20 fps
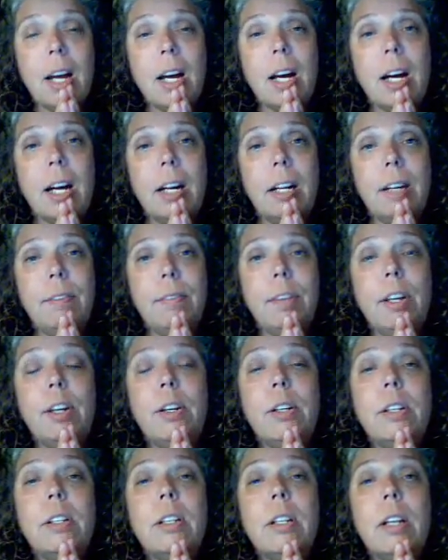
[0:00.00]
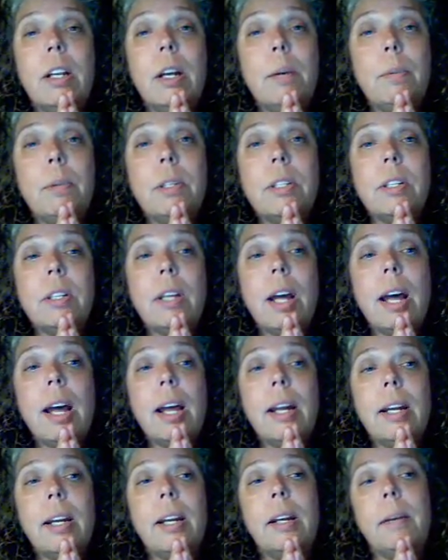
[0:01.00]
I lived there until I was
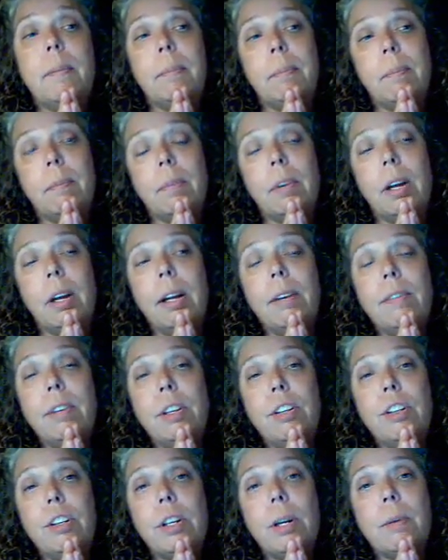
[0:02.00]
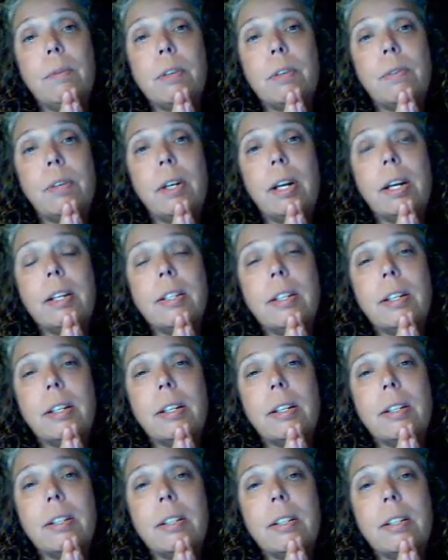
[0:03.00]
10. I lived in Chelmsford,
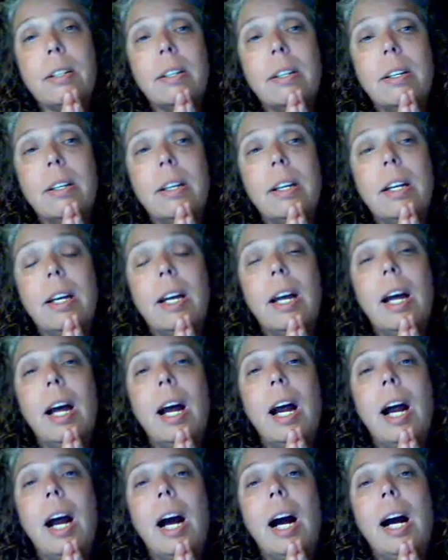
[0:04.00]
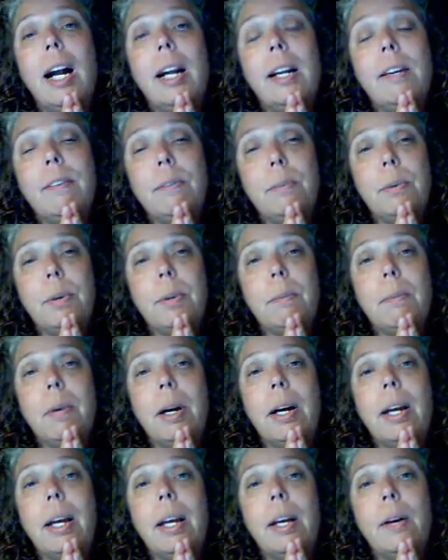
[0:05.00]
Essex. I lived with
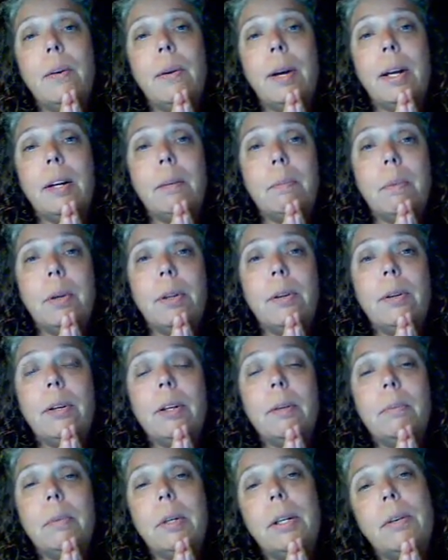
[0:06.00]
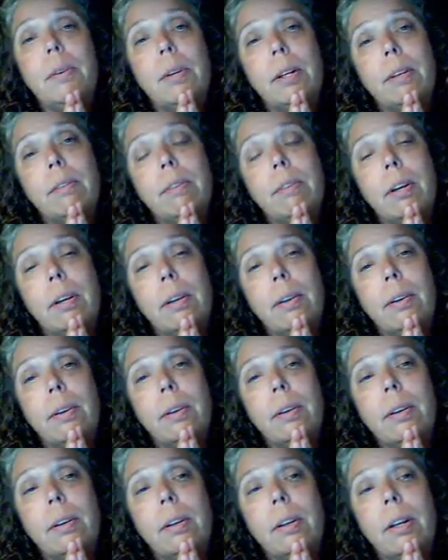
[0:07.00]
my grandmother and my grandfather,
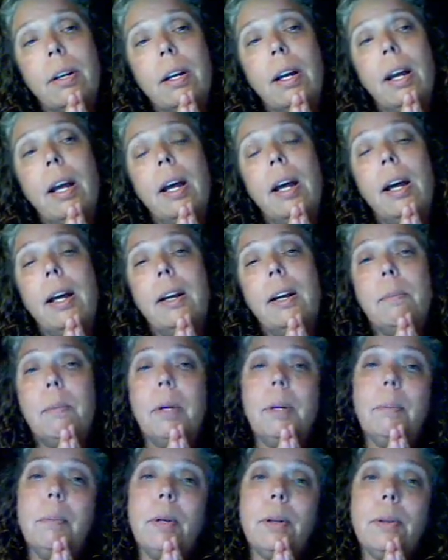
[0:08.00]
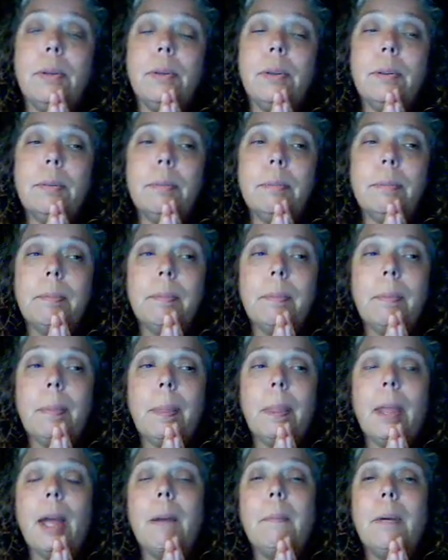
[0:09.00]
and my mother
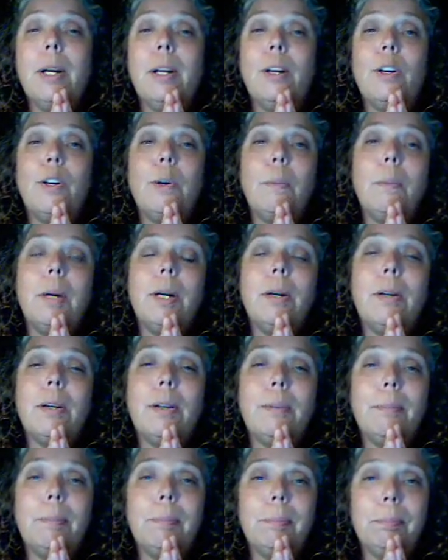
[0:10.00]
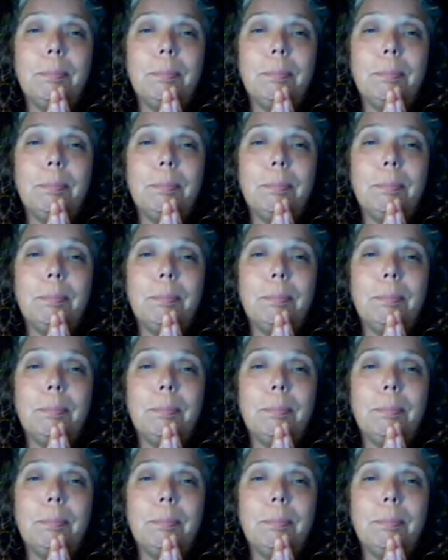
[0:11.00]
and my Uncle Malcolm.